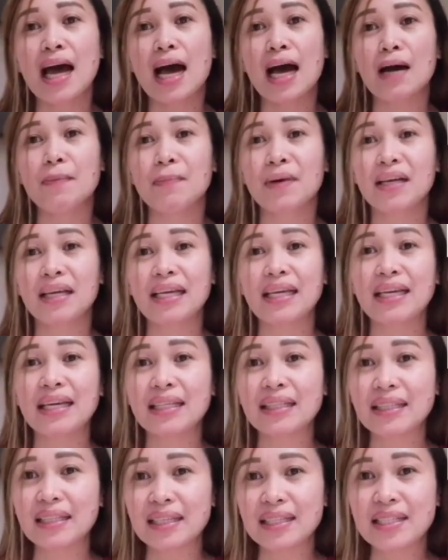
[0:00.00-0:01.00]

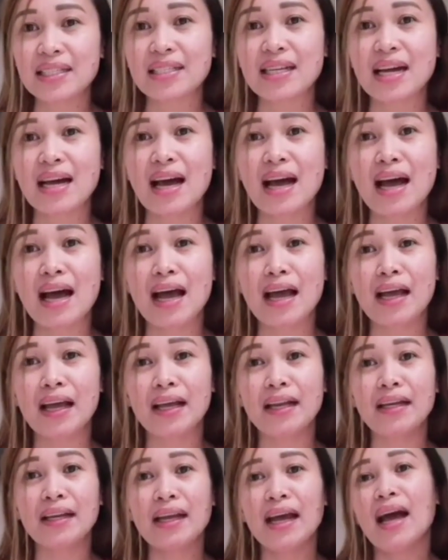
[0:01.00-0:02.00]
Mag-ingat ka
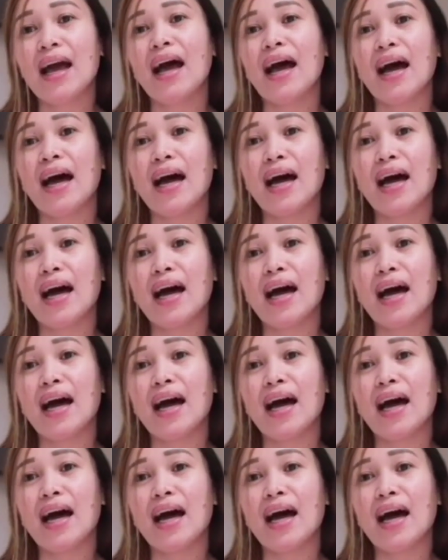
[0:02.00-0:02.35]
diyan.